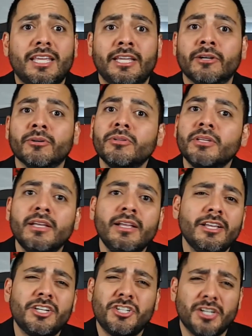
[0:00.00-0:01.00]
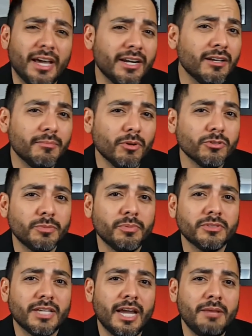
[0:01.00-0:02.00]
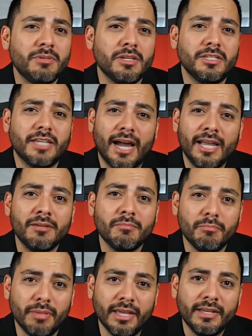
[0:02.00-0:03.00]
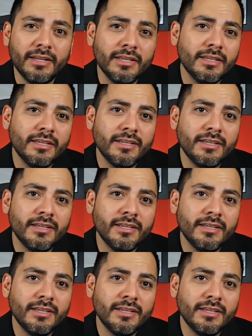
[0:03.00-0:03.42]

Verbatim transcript: killed, shot up multiple times, and die in bed,